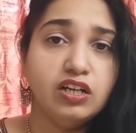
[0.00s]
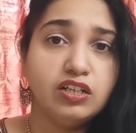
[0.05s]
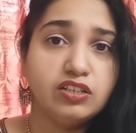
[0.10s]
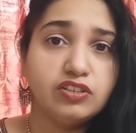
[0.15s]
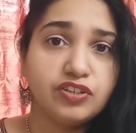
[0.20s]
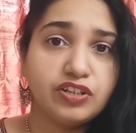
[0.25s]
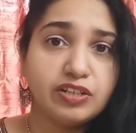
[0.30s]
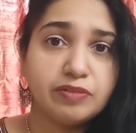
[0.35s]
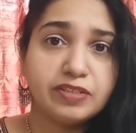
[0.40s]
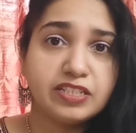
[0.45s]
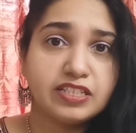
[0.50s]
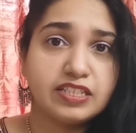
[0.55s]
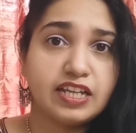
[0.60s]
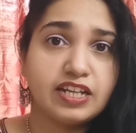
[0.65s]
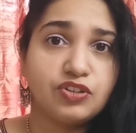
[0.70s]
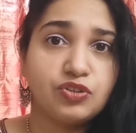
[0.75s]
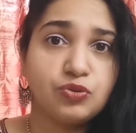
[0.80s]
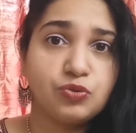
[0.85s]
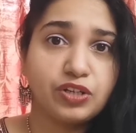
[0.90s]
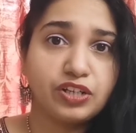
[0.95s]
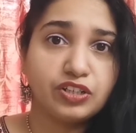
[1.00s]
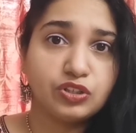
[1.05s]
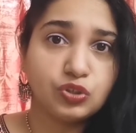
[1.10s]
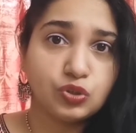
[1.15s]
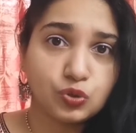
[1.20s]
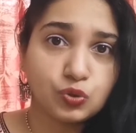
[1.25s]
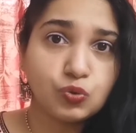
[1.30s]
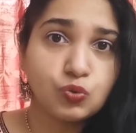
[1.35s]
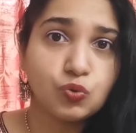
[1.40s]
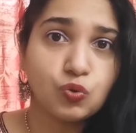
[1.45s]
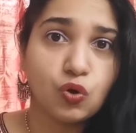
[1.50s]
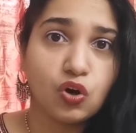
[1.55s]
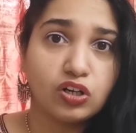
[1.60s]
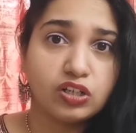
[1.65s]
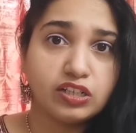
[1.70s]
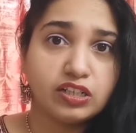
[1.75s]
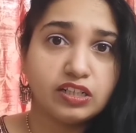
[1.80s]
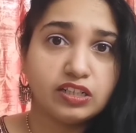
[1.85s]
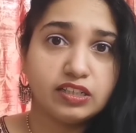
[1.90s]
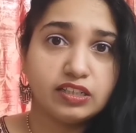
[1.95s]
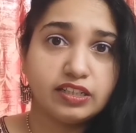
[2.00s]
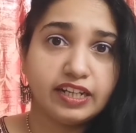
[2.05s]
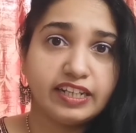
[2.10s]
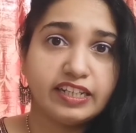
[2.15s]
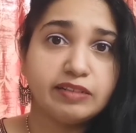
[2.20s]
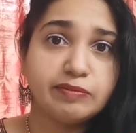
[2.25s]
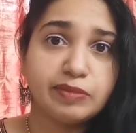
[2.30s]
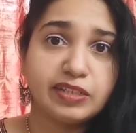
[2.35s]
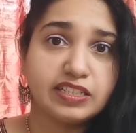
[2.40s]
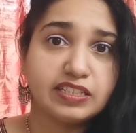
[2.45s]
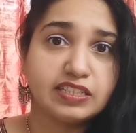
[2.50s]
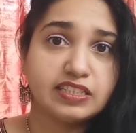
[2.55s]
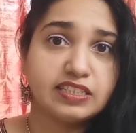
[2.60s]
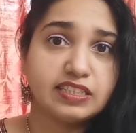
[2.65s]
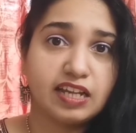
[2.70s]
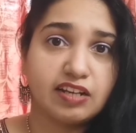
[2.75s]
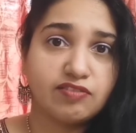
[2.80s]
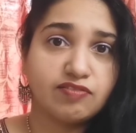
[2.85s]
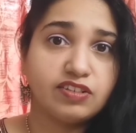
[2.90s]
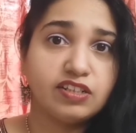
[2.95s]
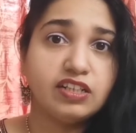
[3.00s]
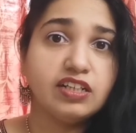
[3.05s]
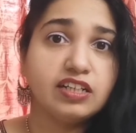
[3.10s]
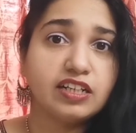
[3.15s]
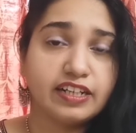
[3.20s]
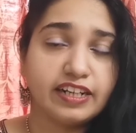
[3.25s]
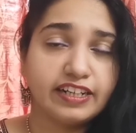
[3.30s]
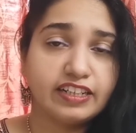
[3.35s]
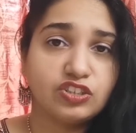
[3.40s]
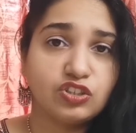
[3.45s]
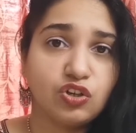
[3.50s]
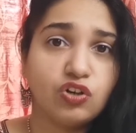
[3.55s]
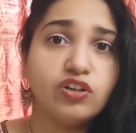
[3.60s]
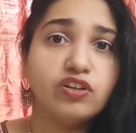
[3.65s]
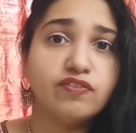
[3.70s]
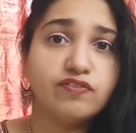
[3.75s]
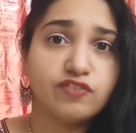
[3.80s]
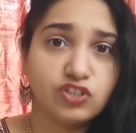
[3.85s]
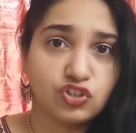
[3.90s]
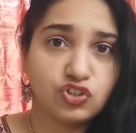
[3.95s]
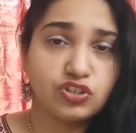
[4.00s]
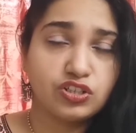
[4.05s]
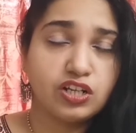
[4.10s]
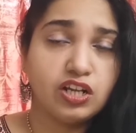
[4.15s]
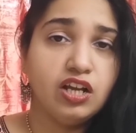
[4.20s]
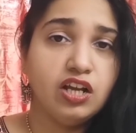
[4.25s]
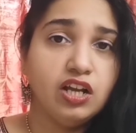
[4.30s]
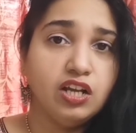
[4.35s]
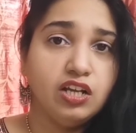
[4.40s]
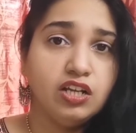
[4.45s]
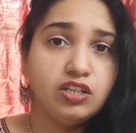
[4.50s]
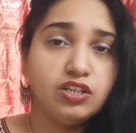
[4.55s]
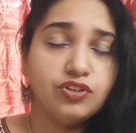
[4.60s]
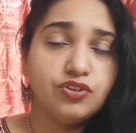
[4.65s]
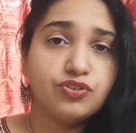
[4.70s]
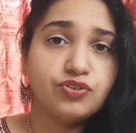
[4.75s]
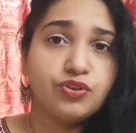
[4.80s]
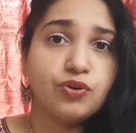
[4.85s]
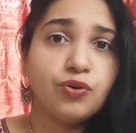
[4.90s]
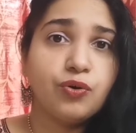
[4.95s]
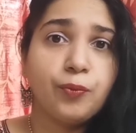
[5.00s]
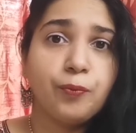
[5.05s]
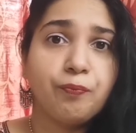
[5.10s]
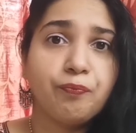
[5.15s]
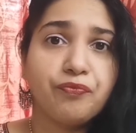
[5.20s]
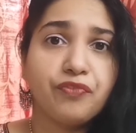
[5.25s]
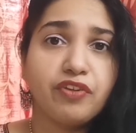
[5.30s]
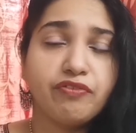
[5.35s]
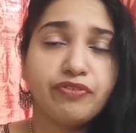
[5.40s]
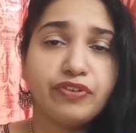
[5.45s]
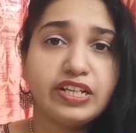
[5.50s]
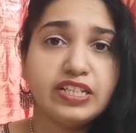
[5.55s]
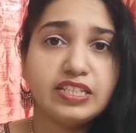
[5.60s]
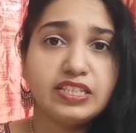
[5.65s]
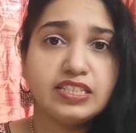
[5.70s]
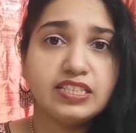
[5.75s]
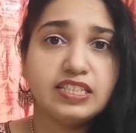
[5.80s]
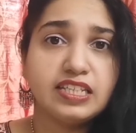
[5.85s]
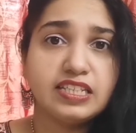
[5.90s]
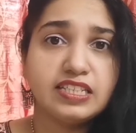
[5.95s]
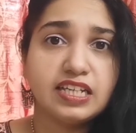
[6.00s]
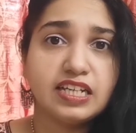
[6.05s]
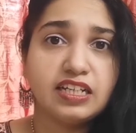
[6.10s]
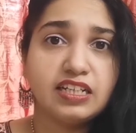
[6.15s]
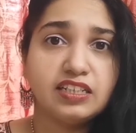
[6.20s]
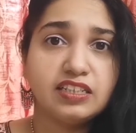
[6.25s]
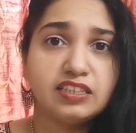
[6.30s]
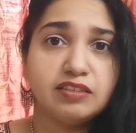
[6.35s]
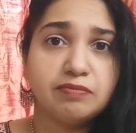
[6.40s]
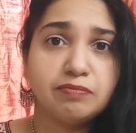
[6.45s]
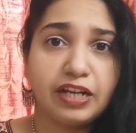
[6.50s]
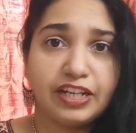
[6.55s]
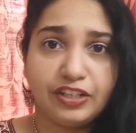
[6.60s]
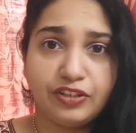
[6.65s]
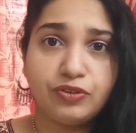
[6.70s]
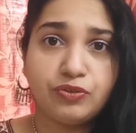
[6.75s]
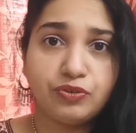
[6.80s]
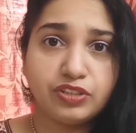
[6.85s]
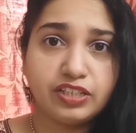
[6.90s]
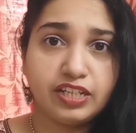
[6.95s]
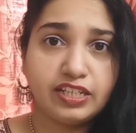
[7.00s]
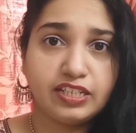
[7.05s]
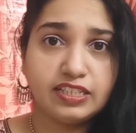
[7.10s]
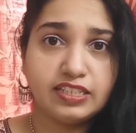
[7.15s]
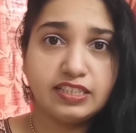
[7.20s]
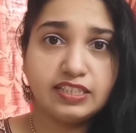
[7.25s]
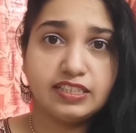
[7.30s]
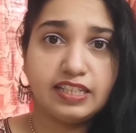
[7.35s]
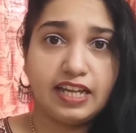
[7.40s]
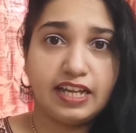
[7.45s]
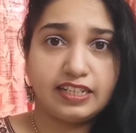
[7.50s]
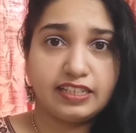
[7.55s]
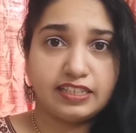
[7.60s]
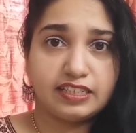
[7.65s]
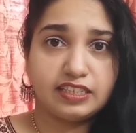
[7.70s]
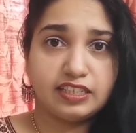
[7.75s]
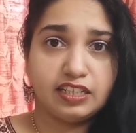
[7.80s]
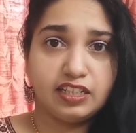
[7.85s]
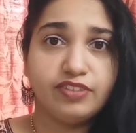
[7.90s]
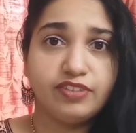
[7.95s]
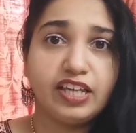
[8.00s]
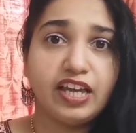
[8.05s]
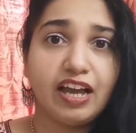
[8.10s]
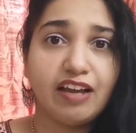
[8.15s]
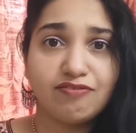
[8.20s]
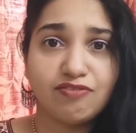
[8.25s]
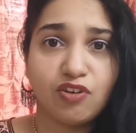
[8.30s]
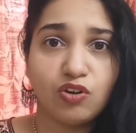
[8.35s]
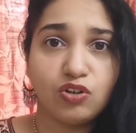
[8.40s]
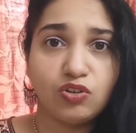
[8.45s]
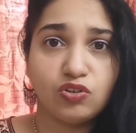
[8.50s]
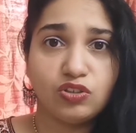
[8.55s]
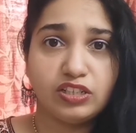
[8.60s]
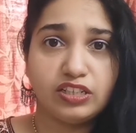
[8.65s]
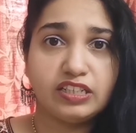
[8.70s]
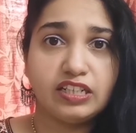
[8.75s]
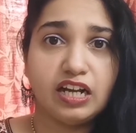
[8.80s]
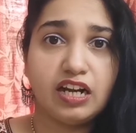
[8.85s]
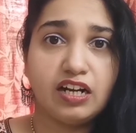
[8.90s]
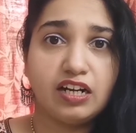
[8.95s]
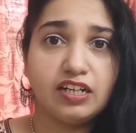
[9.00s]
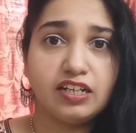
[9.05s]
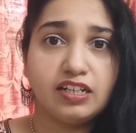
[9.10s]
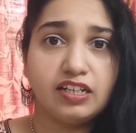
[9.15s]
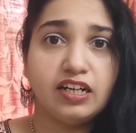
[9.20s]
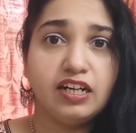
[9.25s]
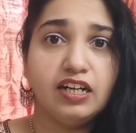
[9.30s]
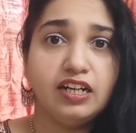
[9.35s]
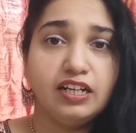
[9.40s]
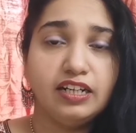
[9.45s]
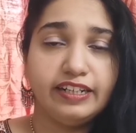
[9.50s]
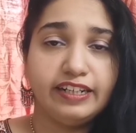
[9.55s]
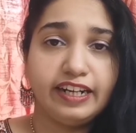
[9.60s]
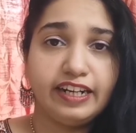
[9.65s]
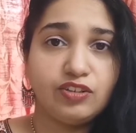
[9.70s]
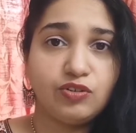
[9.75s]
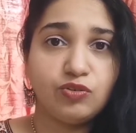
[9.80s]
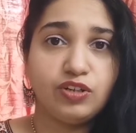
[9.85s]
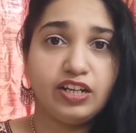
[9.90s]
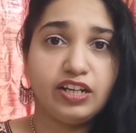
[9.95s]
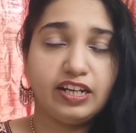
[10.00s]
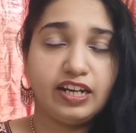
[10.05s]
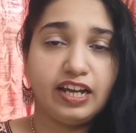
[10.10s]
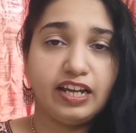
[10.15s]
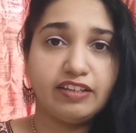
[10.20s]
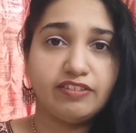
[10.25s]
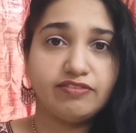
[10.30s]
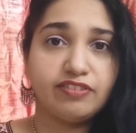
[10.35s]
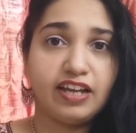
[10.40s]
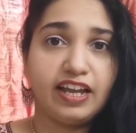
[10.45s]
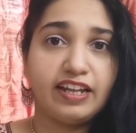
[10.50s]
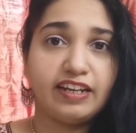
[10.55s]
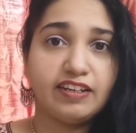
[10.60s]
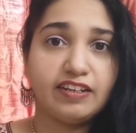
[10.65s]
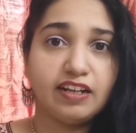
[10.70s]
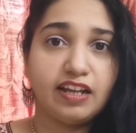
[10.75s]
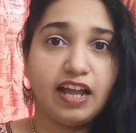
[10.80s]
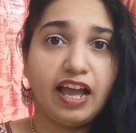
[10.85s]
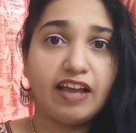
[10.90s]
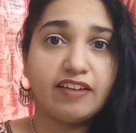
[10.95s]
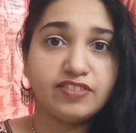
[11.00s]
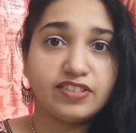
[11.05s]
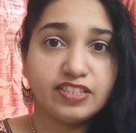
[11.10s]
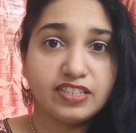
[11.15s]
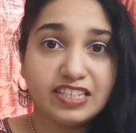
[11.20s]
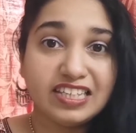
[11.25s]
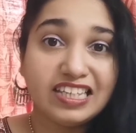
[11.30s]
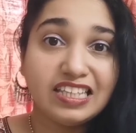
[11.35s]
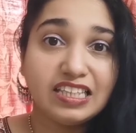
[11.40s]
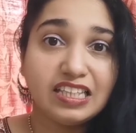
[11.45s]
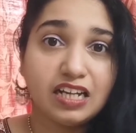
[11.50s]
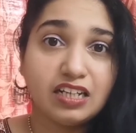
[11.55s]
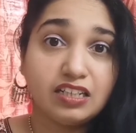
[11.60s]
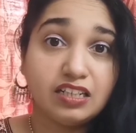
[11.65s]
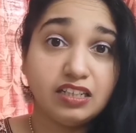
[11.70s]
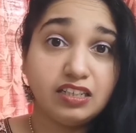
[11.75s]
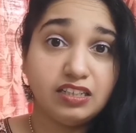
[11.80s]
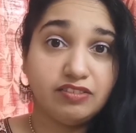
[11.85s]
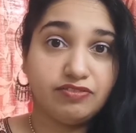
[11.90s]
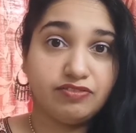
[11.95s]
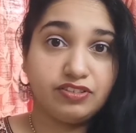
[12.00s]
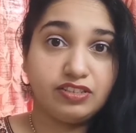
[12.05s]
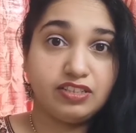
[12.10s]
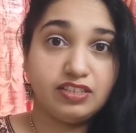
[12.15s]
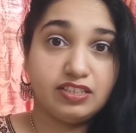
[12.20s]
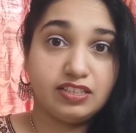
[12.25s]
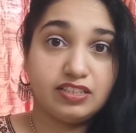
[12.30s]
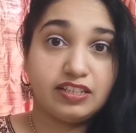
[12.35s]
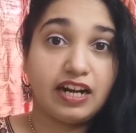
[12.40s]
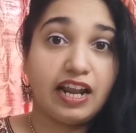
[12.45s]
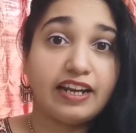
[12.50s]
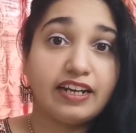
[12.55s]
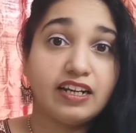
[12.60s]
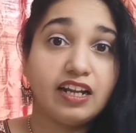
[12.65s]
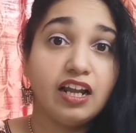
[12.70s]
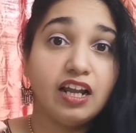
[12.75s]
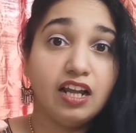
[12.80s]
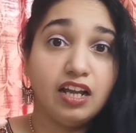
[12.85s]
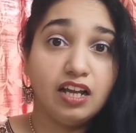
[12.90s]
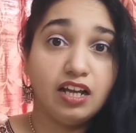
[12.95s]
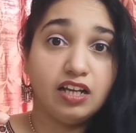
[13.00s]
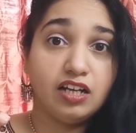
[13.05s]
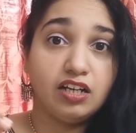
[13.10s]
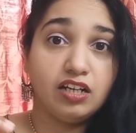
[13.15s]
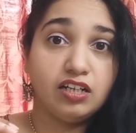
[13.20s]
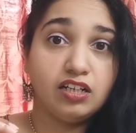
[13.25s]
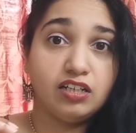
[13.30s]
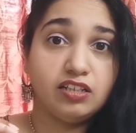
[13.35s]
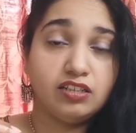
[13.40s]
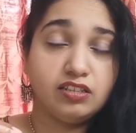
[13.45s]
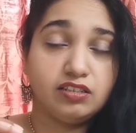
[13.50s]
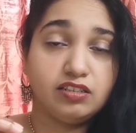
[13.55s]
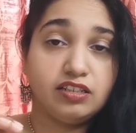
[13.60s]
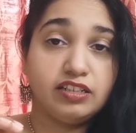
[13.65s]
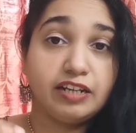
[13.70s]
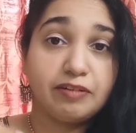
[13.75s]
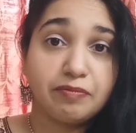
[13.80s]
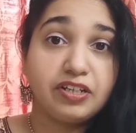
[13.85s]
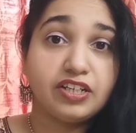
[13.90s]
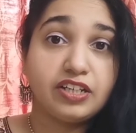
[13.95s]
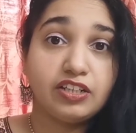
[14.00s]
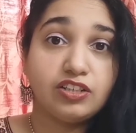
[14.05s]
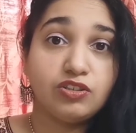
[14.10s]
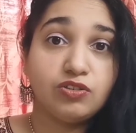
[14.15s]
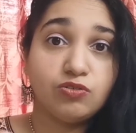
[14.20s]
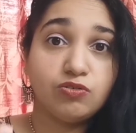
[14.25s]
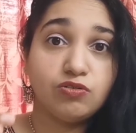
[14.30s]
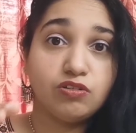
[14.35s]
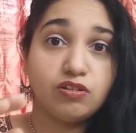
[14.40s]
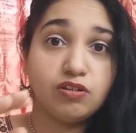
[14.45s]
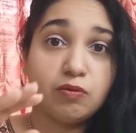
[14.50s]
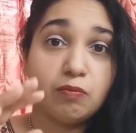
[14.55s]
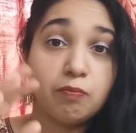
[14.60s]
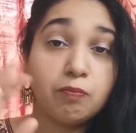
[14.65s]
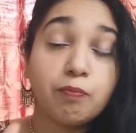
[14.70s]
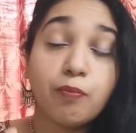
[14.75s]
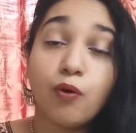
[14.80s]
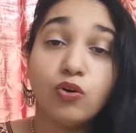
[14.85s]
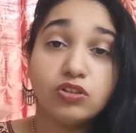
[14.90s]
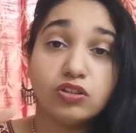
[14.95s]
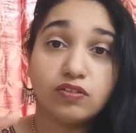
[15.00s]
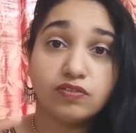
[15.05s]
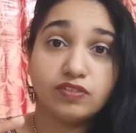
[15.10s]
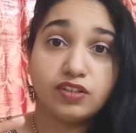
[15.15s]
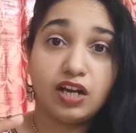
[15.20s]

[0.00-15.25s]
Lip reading: treatments that you can do on daily basis that will correct your vision. So friends, these are the minute things that we have followed in our day-to-day life and have seen the difference, right? Let me tell you, both of